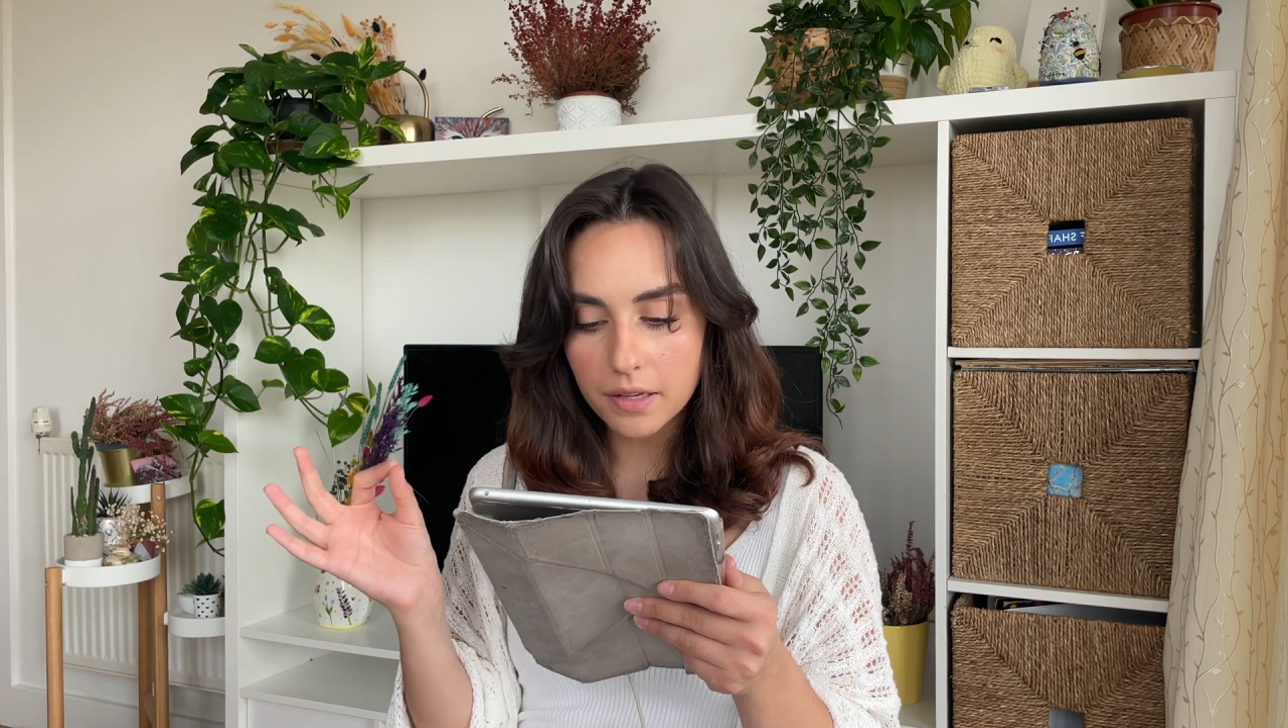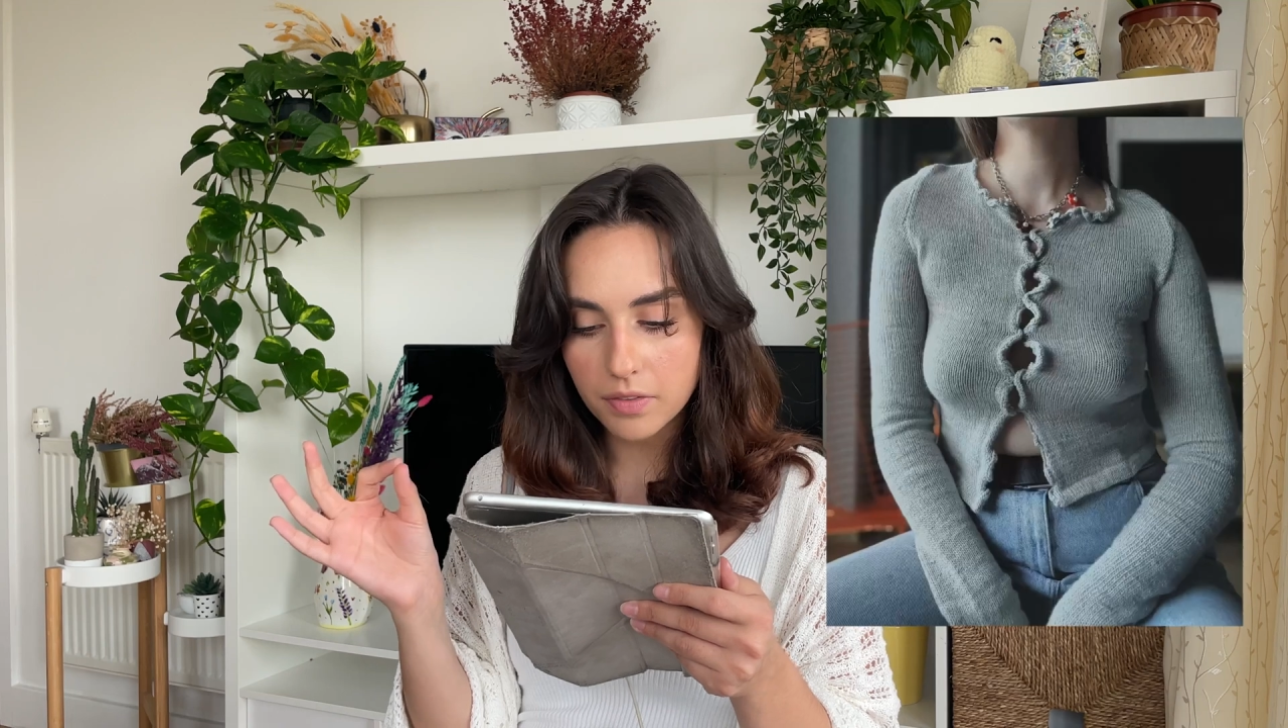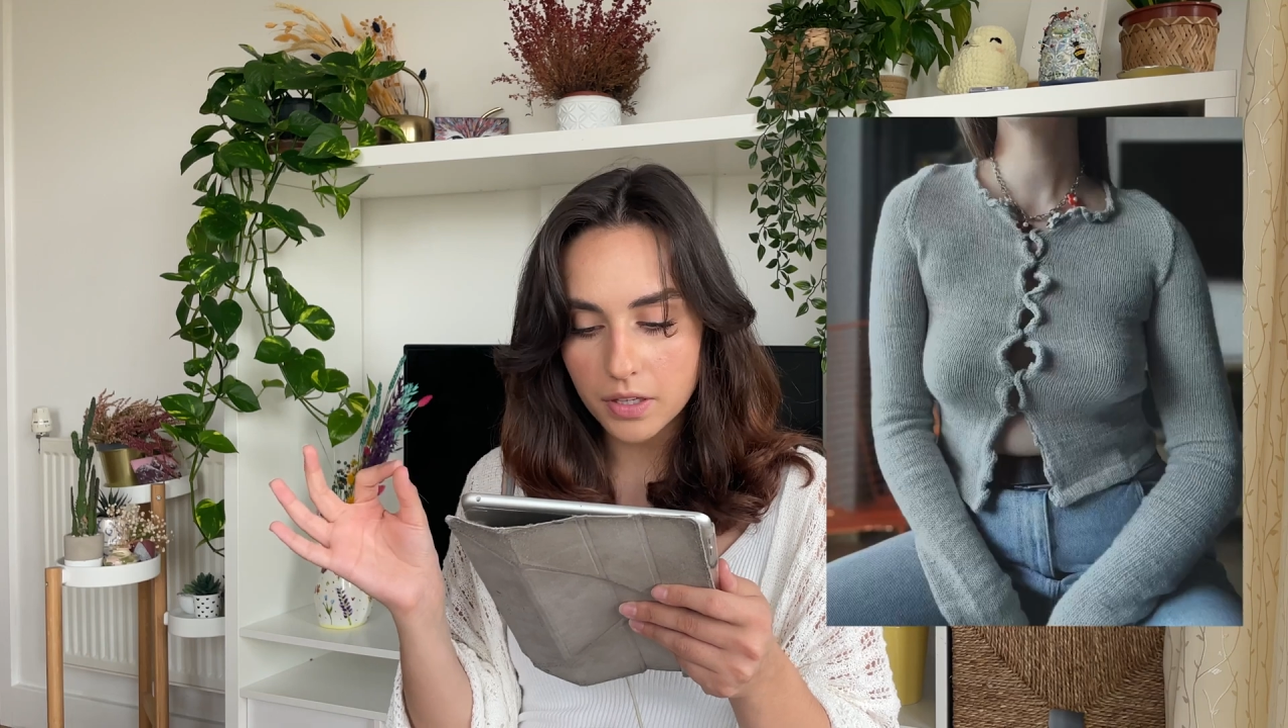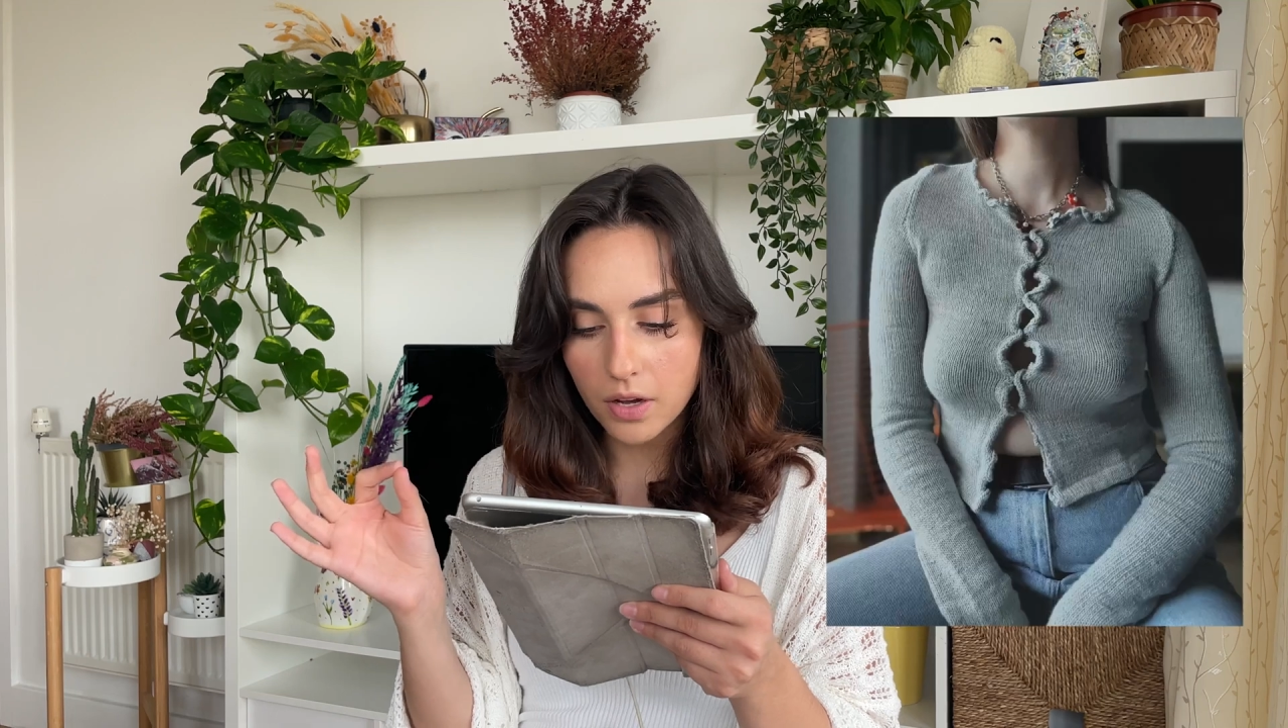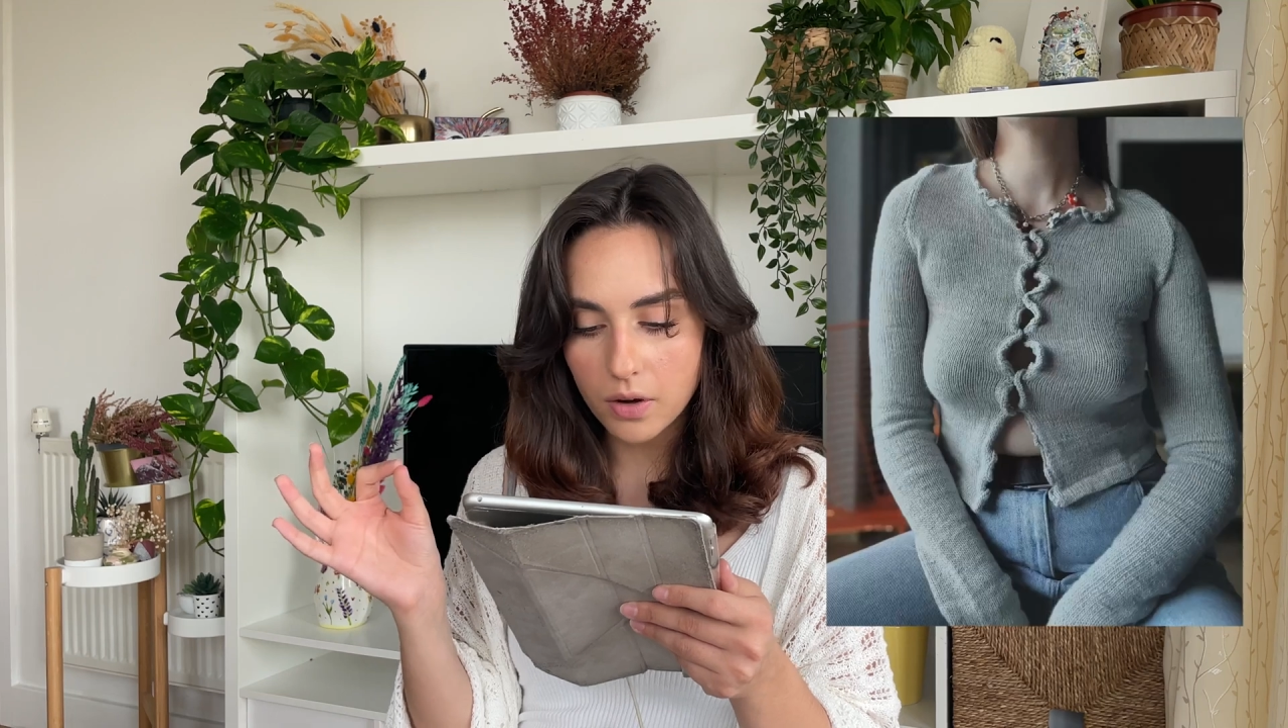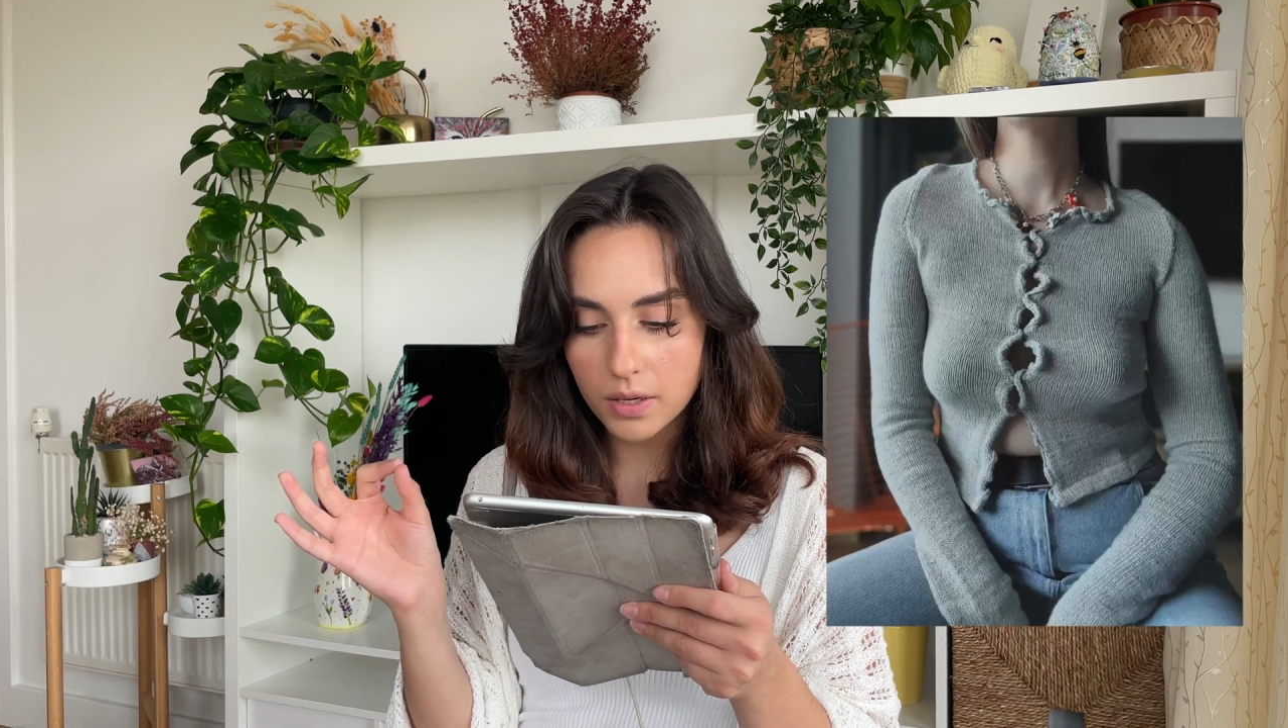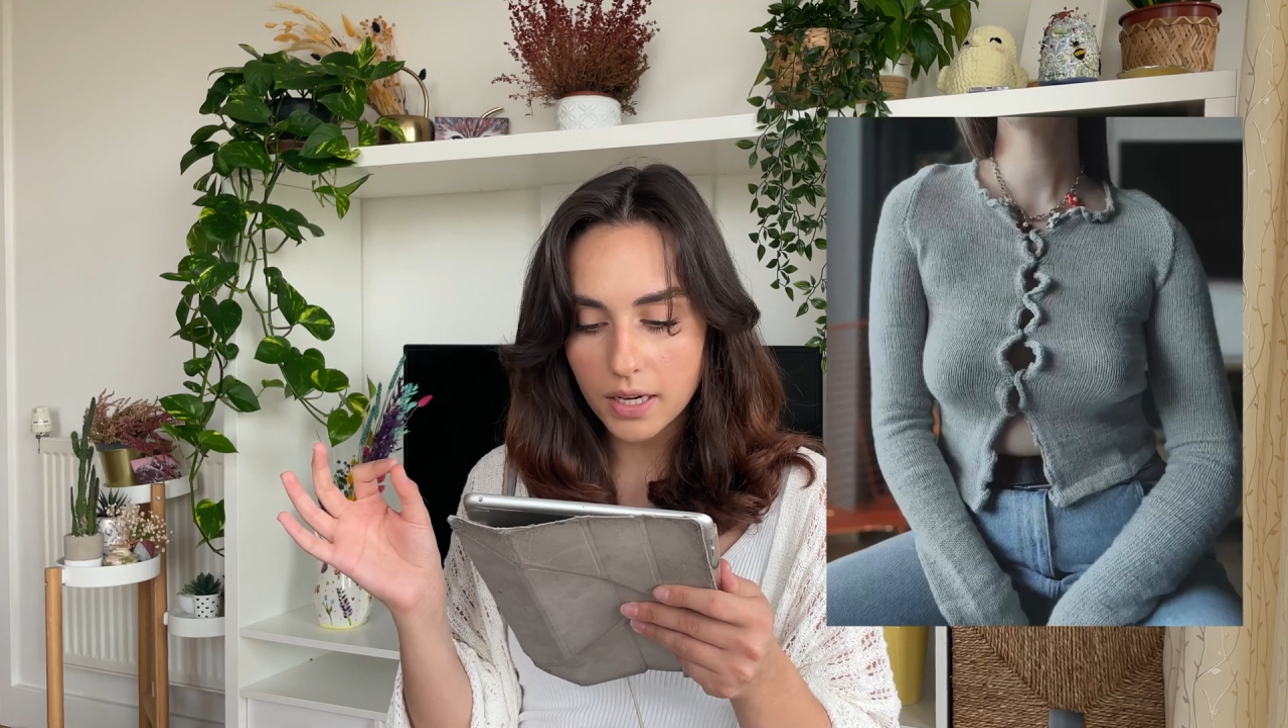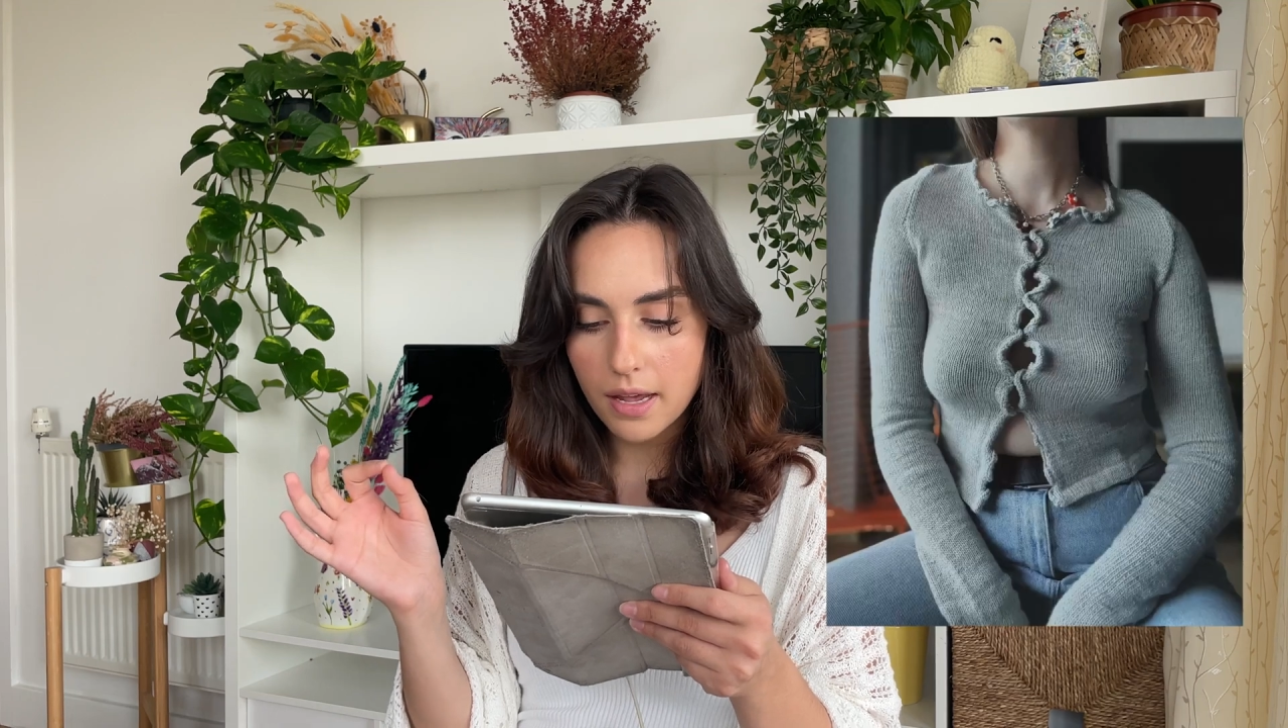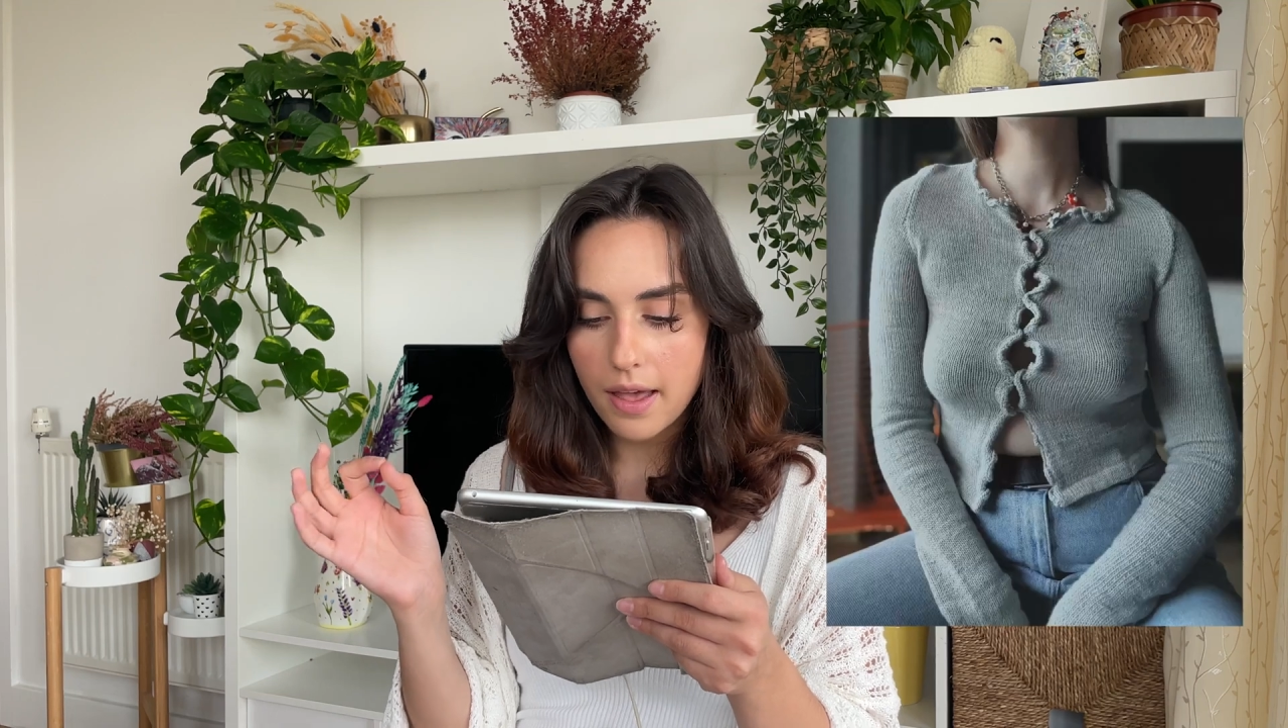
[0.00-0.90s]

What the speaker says: the yoke,